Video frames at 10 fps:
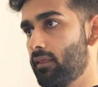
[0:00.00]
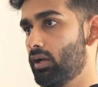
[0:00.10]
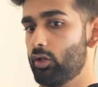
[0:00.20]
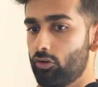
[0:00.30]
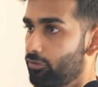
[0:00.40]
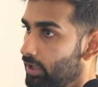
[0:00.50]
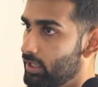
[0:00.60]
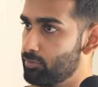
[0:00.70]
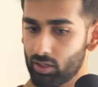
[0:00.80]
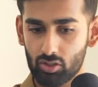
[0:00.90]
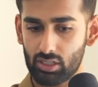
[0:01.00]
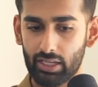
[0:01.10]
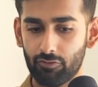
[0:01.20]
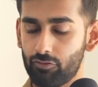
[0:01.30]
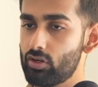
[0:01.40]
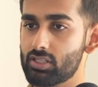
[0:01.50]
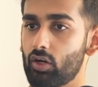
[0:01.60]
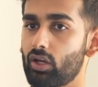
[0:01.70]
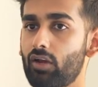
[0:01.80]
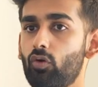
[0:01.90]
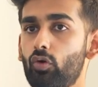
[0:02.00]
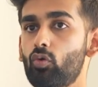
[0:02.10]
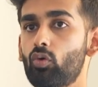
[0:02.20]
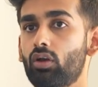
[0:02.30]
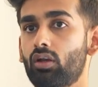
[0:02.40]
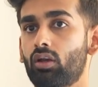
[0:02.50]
Like, you are free. Because, like, if you decide, okay, I want to,